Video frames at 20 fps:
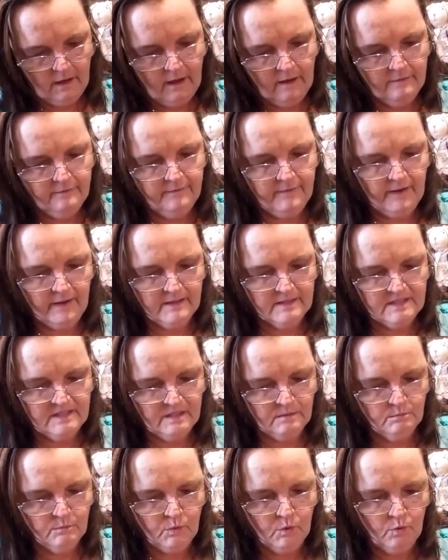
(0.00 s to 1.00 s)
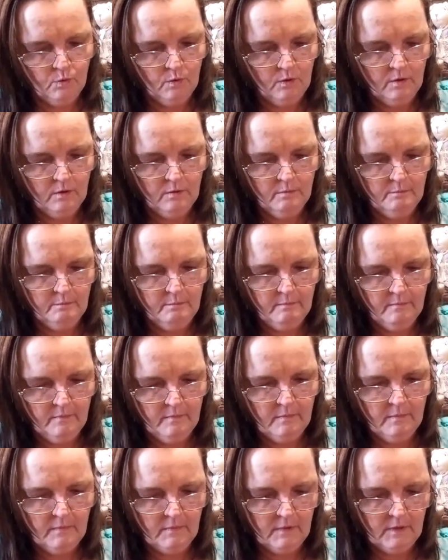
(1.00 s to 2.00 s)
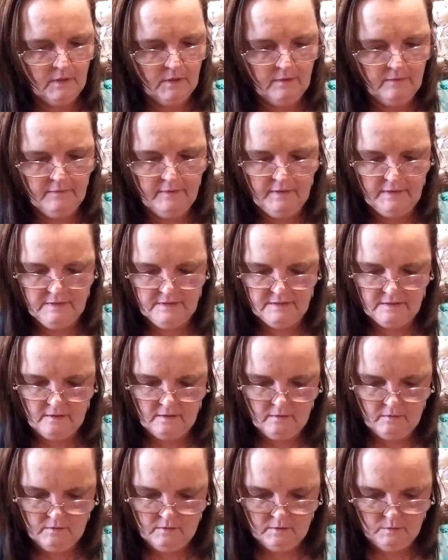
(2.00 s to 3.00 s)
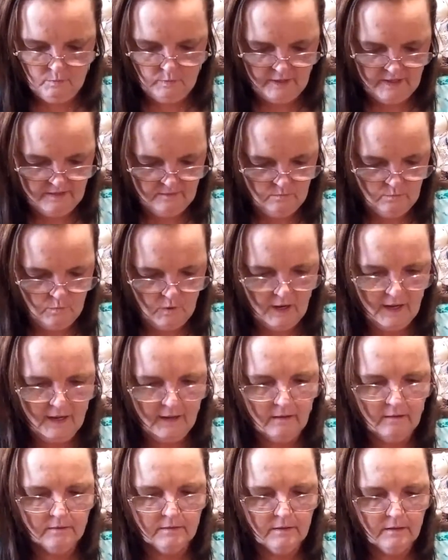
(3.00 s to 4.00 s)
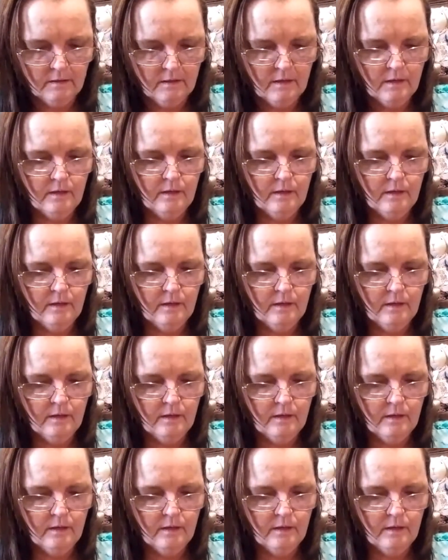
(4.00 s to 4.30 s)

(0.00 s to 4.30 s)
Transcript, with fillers: I found some more these are Wet n Wild